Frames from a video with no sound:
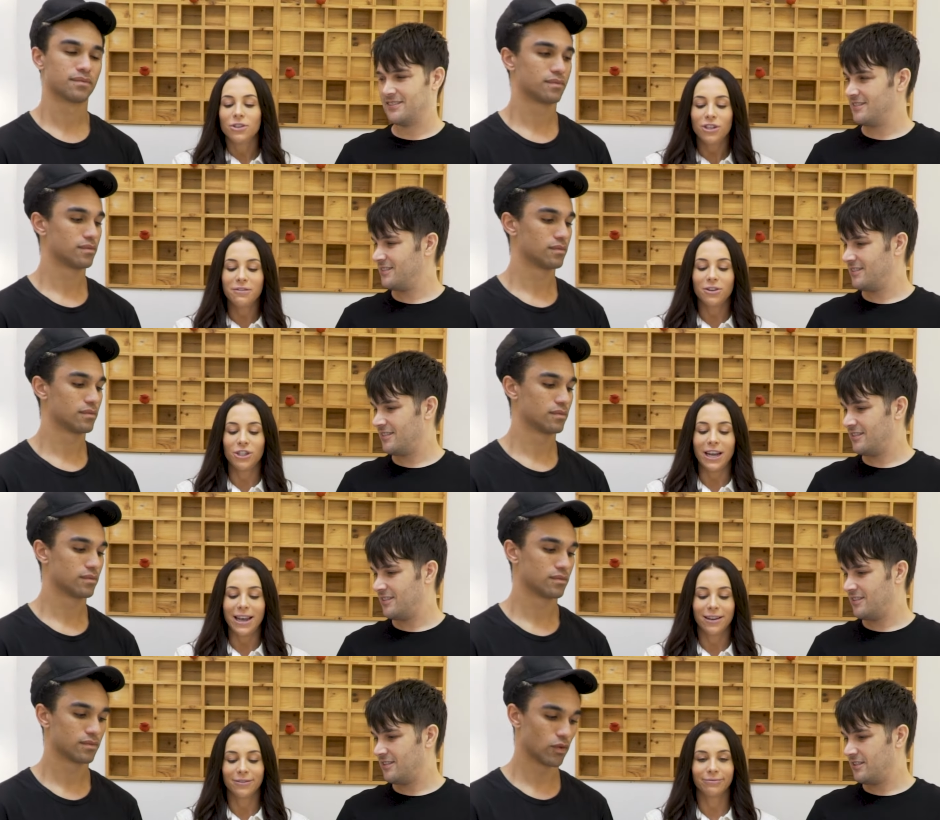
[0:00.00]
Speaker 1: Givenchy.
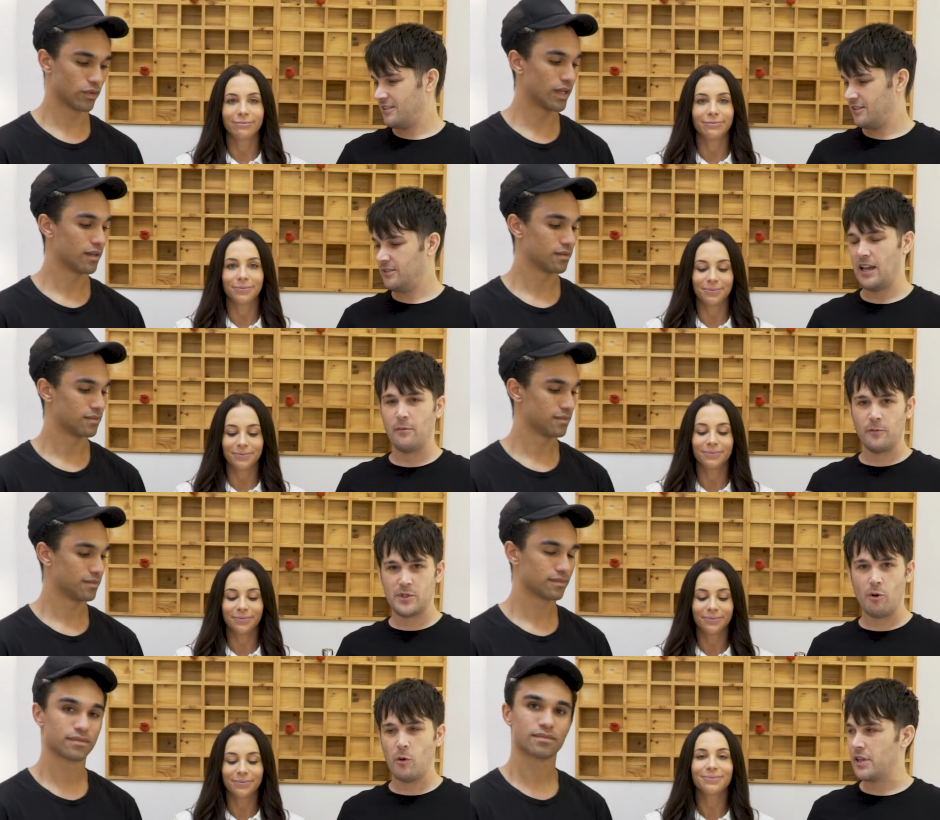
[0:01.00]
Speaker 2: Okay. Yep.
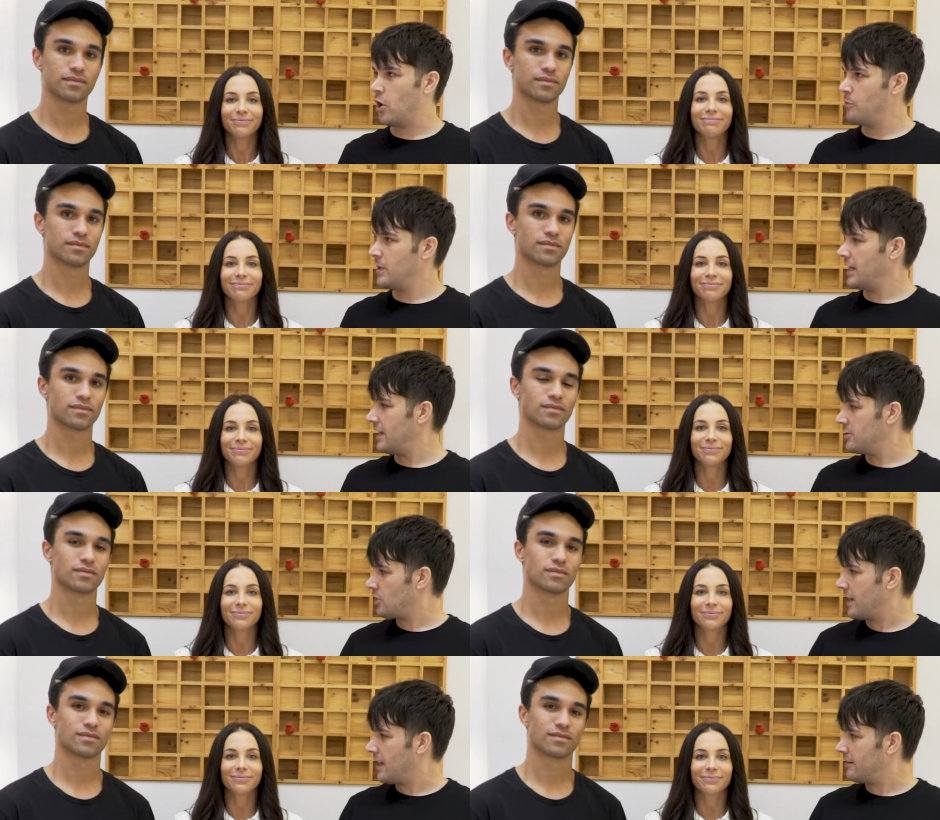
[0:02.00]
So it won the opening and the
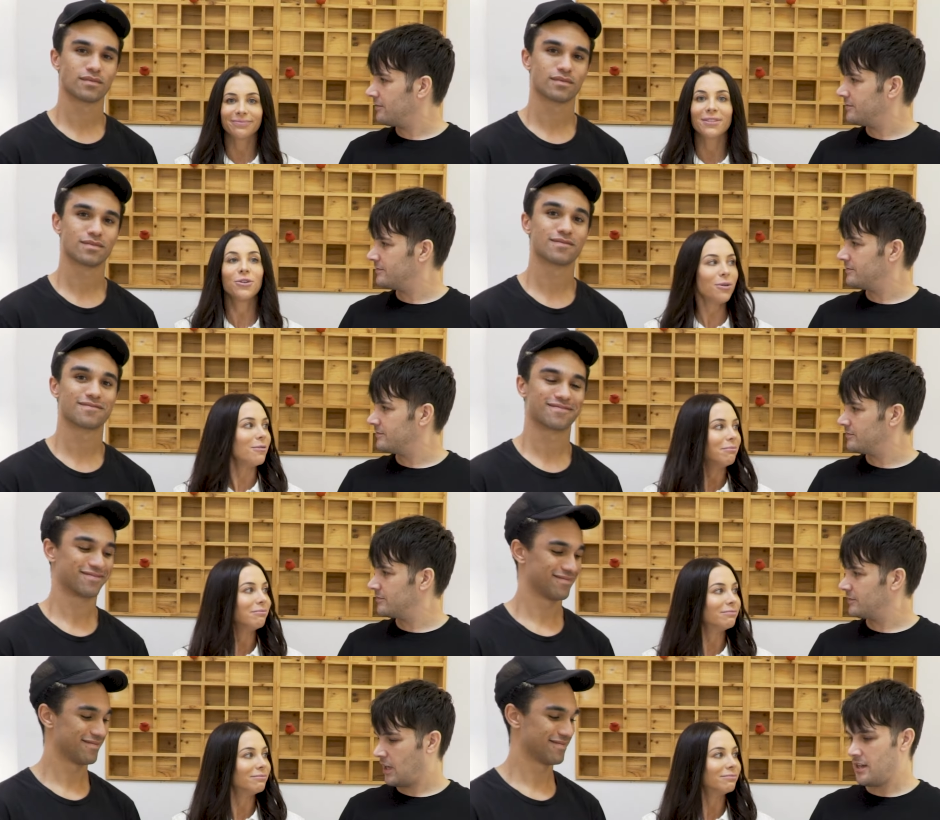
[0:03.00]
dry down. Cool.
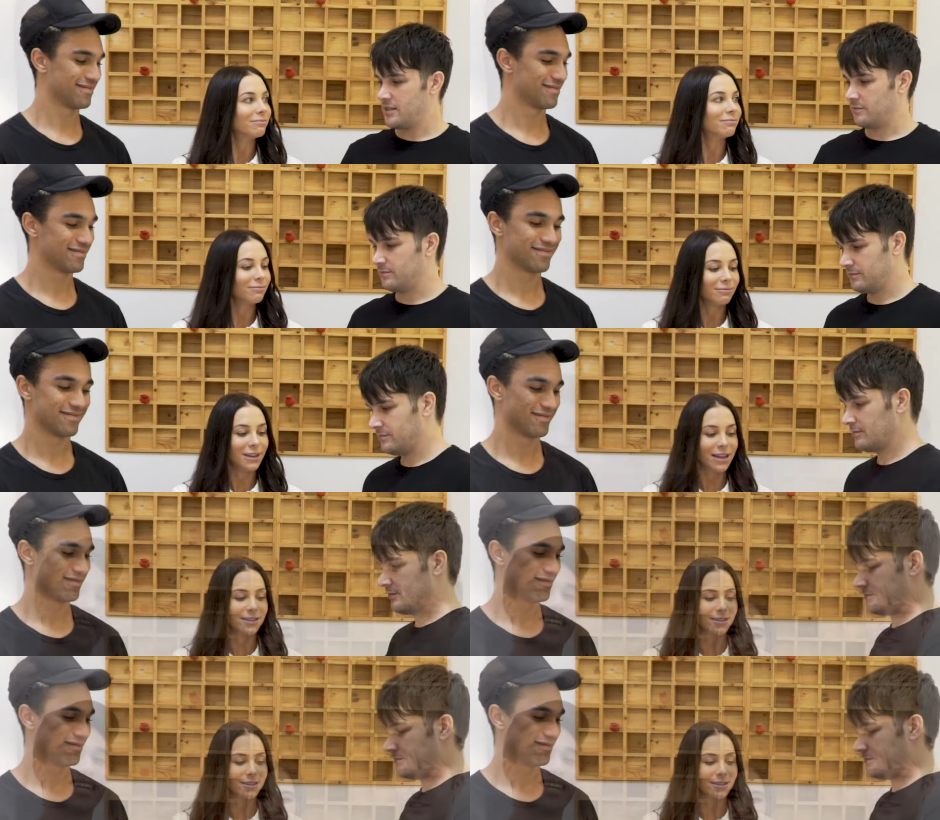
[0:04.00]
Awesome. Nice.